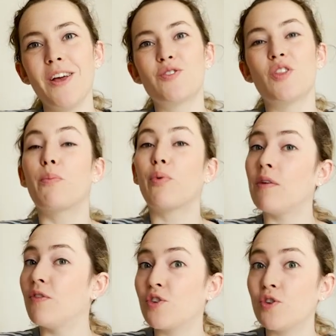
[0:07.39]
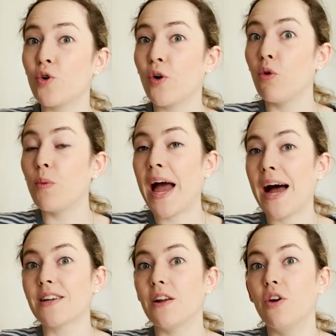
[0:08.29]
So in the previous tutorial we
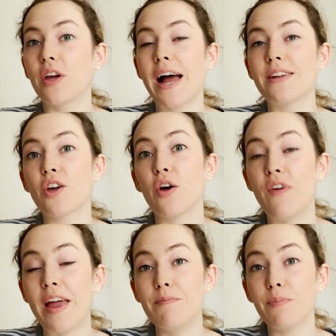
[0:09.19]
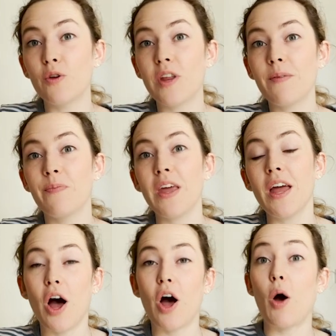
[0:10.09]
had a look at covalent bonding,
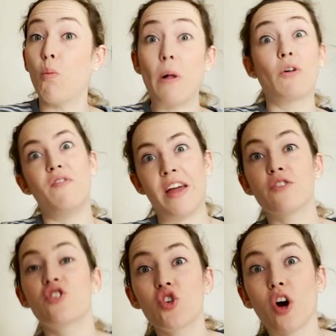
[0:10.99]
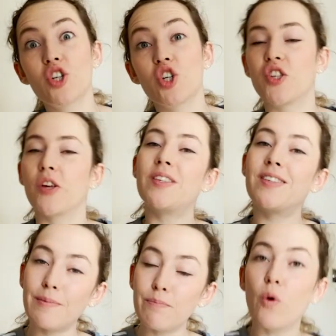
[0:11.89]
covalent structures, so
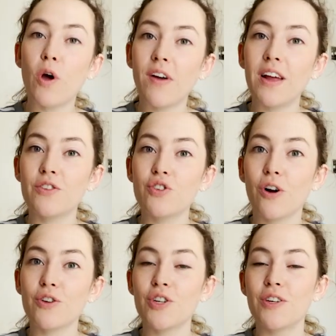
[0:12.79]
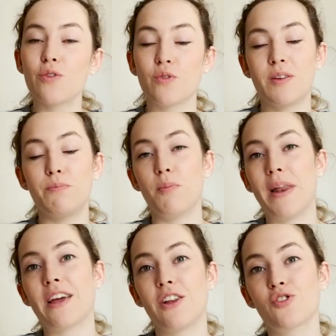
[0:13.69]
simple covalent structures or simple
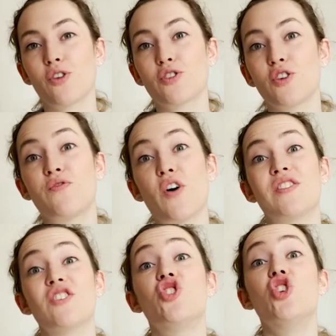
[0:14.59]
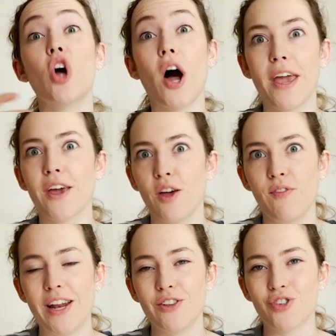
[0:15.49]
molecular structures versus giant
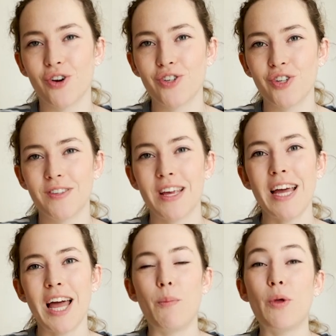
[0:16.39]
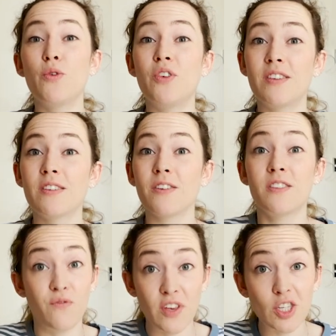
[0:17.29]
covalent structures. And we also discussed
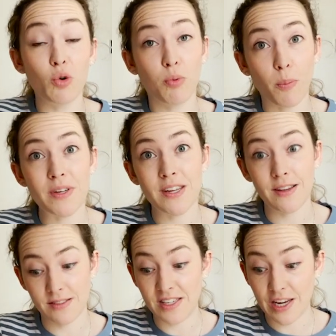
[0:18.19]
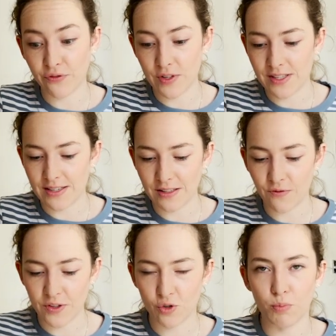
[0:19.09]
the physical properties, the differences in the
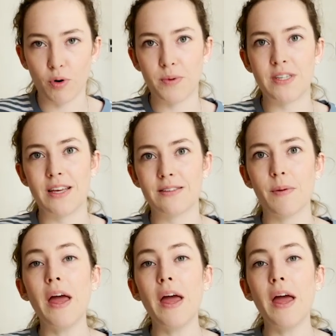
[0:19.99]
physical properties.